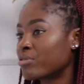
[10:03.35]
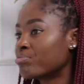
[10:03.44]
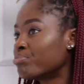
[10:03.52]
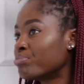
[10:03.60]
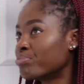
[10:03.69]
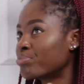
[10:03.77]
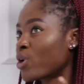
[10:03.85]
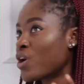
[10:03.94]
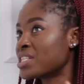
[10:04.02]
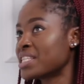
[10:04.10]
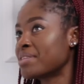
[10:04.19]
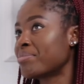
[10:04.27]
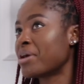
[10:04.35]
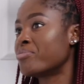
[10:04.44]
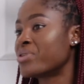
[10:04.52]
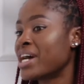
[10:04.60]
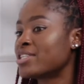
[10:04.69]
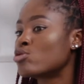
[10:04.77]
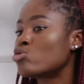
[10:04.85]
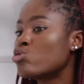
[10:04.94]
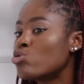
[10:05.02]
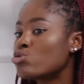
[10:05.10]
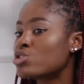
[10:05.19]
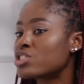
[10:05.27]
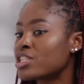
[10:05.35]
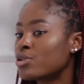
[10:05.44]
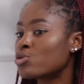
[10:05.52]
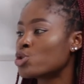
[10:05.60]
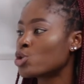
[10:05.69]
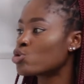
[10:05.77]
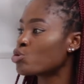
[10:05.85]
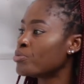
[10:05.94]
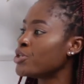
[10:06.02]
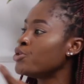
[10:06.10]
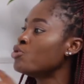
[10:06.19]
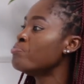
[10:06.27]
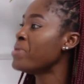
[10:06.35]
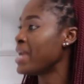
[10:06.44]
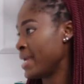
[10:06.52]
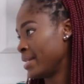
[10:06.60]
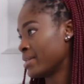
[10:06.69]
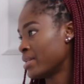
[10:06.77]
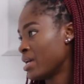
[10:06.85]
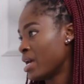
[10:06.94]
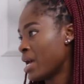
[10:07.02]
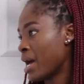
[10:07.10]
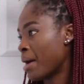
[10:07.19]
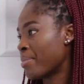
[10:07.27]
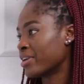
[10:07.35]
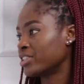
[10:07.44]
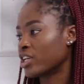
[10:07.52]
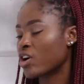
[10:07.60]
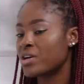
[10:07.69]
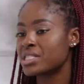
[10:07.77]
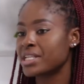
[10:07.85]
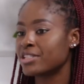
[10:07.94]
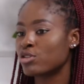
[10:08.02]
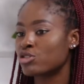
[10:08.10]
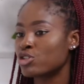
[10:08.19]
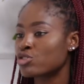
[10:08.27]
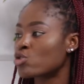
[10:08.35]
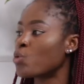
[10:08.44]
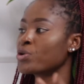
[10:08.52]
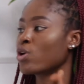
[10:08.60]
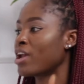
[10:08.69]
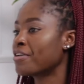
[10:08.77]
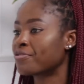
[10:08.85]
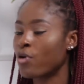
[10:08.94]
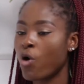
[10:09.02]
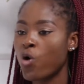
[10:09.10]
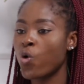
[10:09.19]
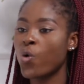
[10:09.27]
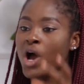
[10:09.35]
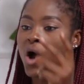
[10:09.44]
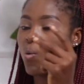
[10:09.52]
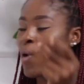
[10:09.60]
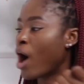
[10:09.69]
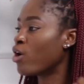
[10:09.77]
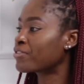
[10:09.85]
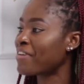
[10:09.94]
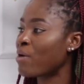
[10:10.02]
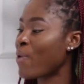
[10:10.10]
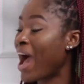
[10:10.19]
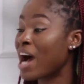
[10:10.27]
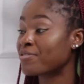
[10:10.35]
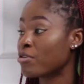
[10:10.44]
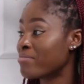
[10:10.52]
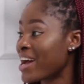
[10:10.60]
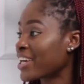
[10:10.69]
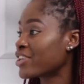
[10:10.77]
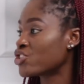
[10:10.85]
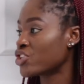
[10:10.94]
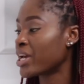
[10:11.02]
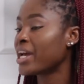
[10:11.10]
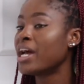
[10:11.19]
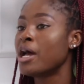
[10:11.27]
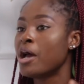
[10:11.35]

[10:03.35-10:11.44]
were content by brands who still chose to be humane True. about their content, not just going all out for oh we're out, we're out for market share.